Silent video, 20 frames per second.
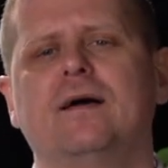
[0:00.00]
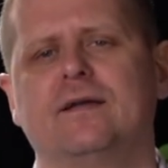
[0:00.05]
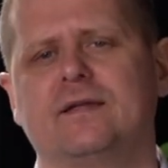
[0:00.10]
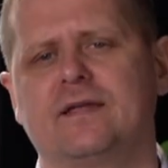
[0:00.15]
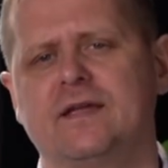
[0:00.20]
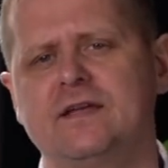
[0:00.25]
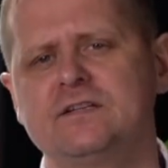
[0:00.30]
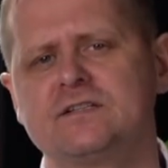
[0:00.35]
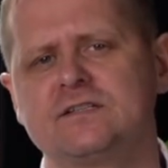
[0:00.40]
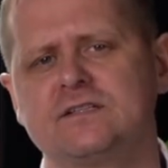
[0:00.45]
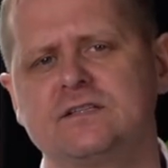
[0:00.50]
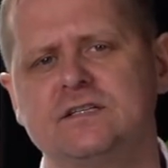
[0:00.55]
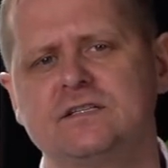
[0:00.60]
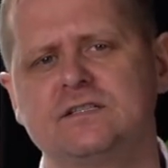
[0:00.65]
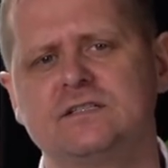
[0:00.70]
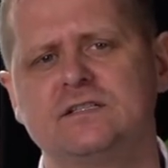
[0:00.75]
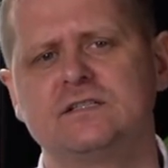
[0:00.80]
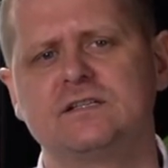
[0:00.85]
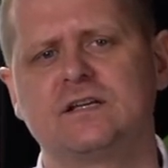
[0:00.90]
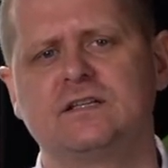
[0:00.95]
Yes,
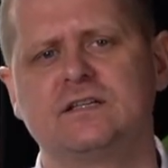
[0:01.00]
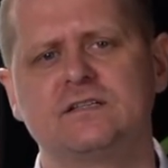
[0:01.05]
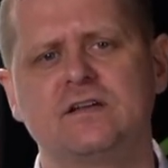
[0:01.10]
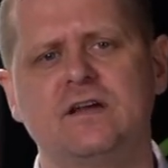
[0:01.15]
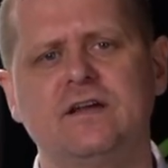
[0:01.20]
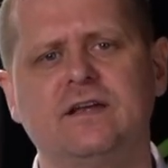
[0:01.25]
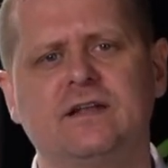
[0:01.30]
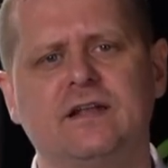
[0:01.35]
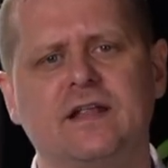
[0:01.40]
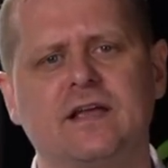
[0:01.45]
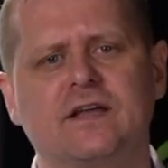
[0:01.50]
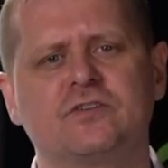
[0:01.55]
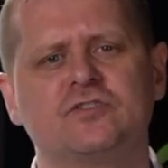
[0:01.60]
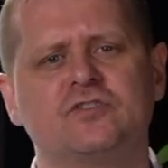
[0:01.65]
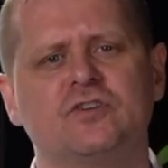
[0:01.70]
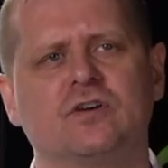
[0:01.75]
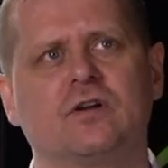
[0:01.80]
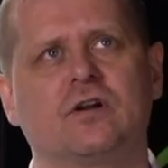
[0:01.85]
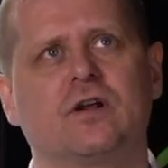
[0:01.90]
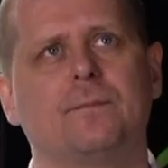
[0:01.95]
this is a design
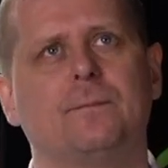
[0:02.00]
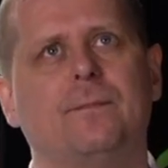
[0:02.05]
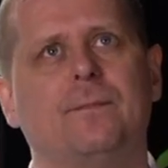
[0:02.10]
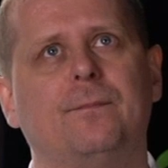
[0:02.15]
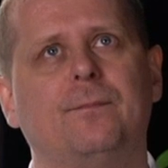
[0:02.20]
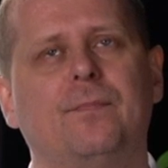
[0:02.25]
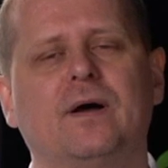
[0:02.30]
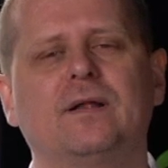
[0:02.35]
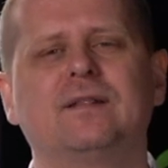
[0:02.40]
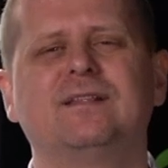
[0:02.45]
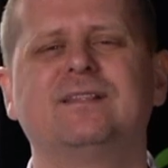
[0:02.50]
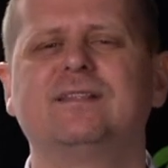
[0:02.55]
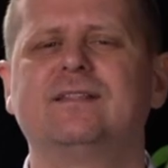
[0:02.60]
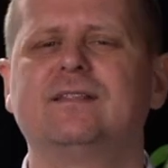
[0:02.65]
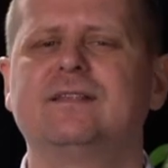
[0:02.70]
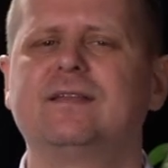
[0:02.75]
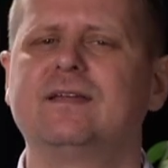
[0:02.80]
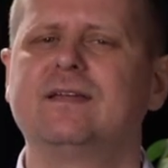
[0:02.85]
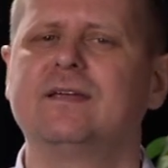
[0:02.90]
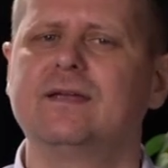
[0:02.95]
lecture, but
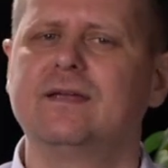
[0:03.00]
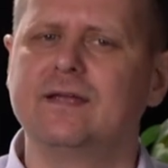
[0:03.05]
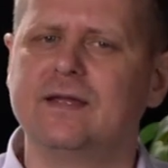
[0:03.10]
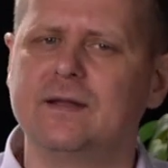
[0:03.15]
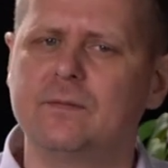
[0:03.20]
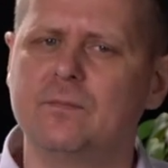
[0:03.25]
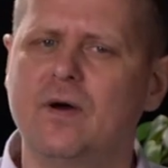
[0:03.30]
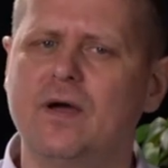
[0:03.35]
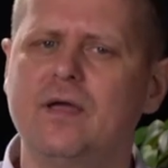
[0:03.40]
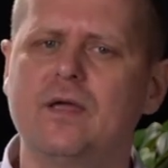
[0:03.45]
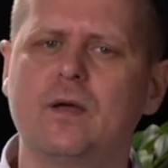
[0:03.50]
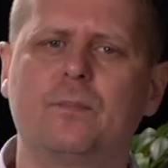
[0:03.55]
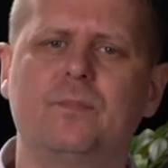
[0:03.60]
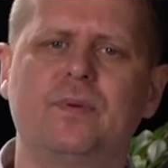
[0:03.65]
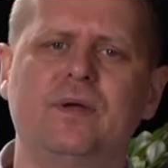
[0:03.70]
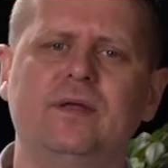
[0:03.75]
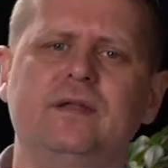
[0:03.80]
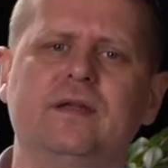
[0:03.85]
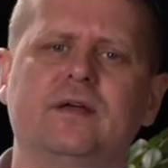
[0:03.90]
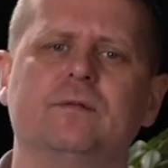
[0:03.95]
in my
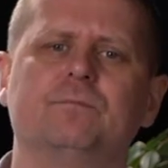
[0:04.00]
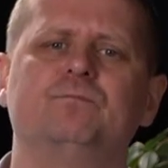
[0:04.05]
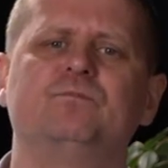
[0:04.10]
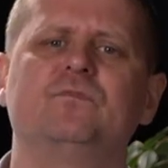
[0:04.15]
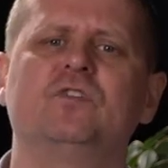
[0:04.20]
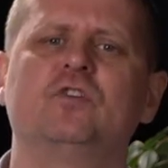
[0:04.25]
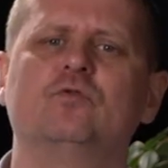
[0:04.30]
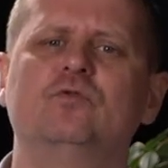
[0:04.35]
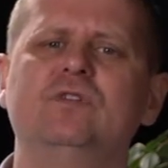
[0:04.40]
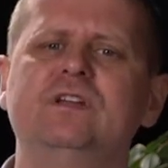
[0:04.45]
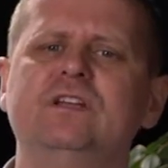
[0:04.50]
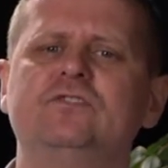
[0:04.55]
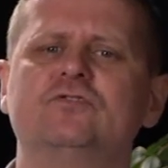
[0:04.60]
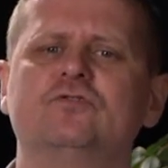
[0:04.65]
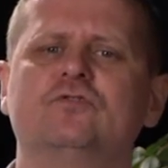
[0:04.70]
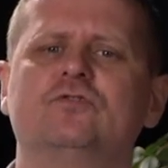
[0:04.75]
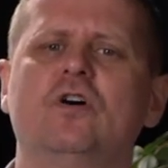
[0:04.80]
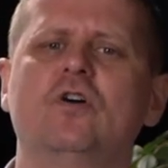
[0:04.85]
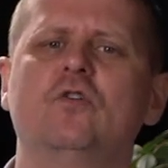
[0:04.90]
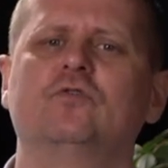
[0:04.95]
opinion, you need
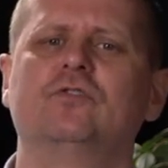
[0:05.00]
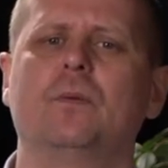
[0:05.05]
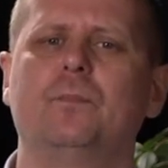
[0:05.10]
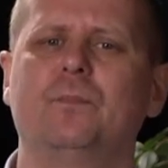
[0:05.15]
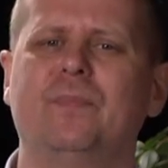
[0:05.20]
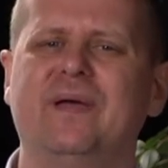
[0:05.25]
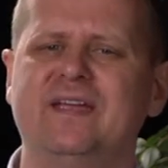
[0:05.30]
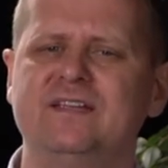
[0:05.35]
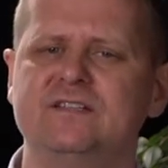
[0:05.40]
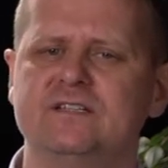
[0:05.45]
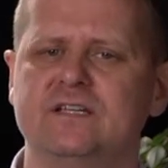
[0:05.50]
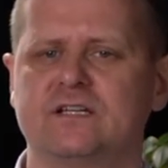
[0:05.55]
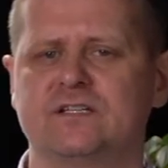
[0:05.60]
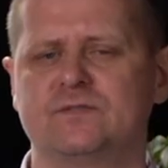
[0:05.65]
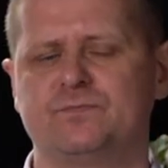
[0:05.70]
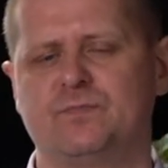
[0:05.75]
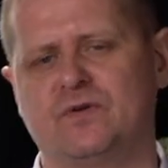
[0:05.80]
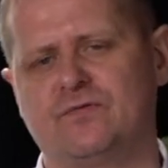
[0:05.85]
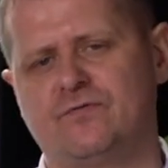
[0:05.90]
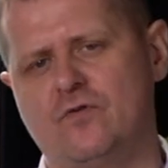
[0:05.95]
to know the basics
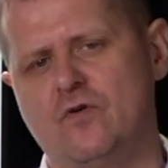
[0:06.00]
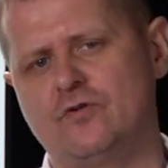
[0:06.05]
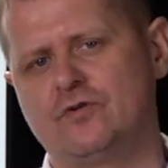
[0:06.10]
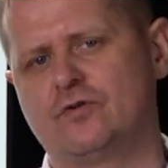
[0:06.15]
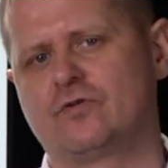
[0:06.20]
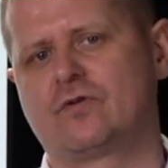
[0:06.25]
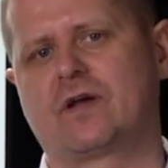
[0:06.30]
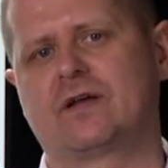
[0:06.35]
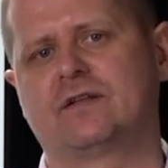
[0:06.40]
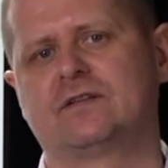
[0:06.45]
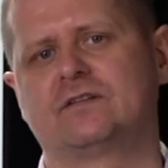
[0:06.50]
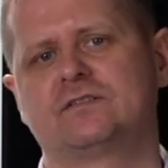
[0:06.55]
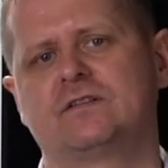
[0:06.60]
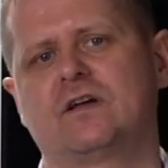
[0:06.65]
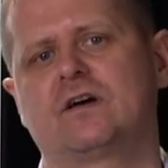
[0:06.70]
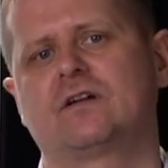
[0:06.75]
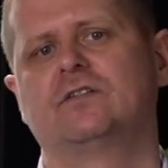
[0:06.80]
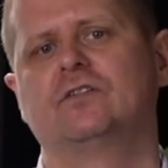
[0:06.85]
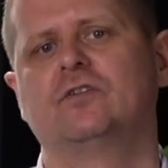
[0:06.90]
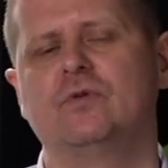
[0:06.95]
before you can
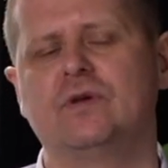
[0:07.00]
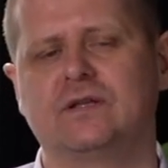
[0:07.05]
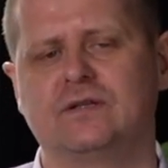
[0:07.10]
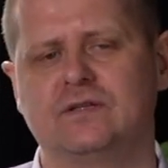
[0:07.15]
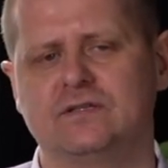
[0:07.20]
start doing